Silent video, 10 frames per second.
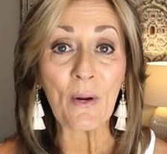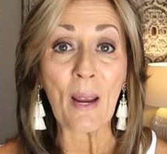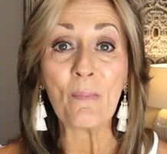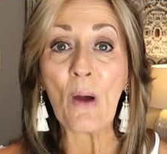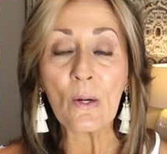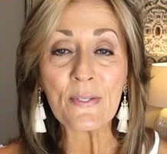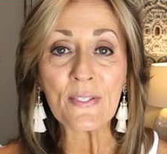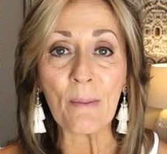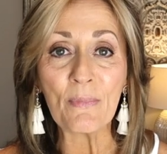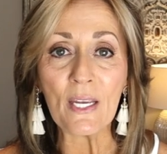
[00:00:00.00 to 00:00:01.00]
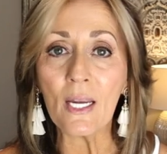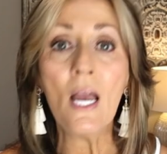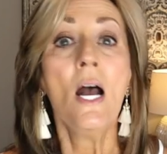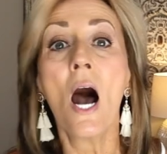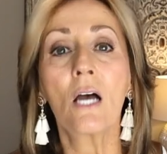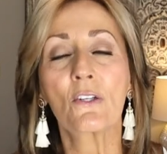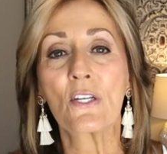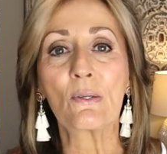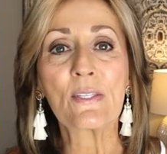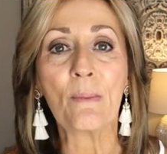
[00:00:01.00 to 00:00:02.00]
When I post something, I'll
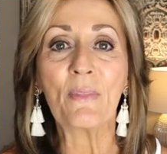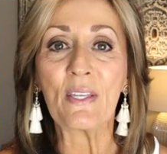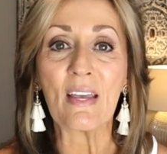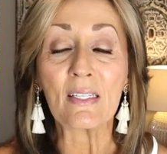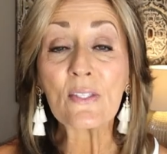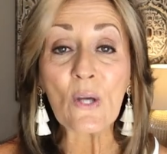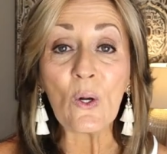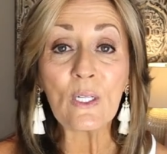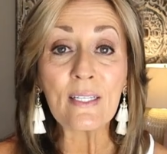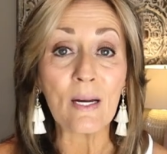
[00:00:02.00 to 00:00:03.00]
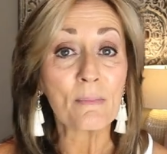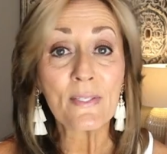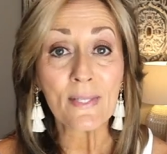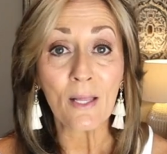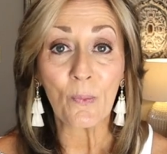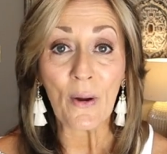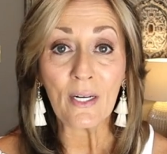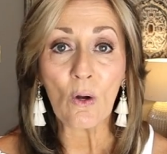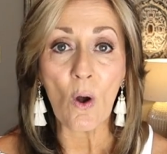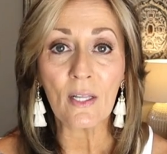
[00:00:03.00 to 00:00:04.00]
show something that's sold, and I'm
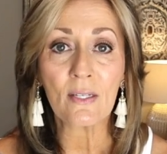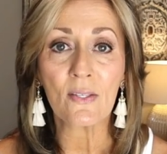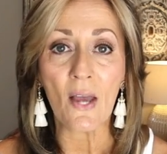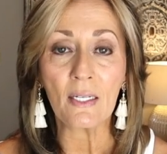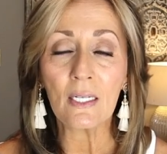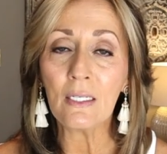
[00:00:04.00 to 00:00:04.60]
celebrating, all excited.